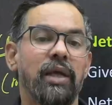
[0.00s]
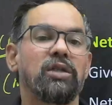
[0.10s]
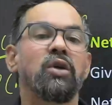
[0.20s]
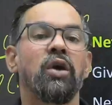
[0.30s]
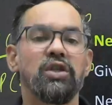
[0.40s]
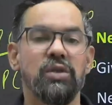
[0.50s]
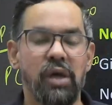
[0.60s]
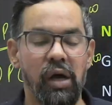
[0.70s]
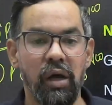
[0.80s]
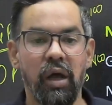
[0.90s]
gross
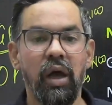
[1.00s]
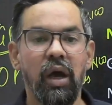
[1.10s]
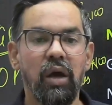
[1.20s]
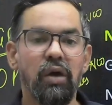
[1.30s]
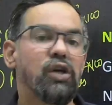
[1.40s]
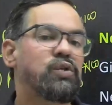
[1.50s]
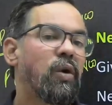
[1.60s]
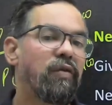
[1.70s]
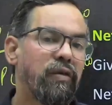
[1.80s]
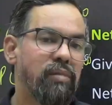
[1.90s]
profit
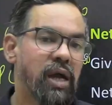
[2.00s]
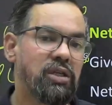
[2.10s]
margin,